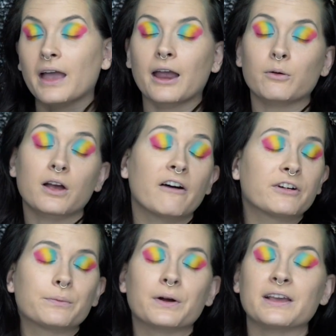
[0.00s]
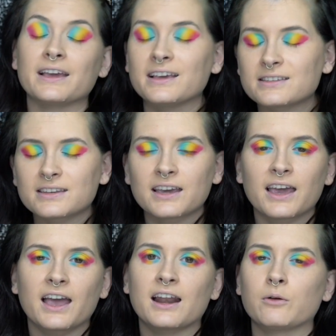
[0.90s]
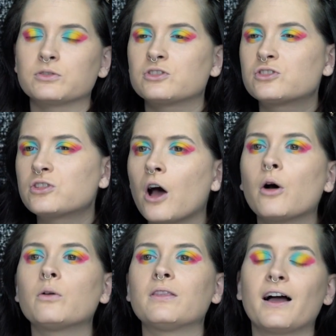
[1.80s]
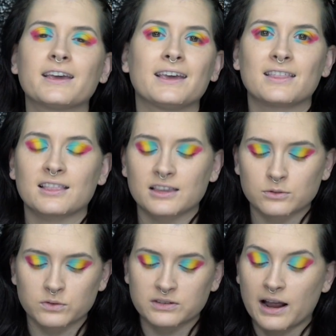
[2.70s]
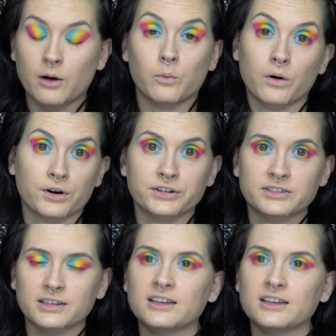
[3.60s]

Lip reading: I recovered pretty easily, and I was so lucky that this was not worse,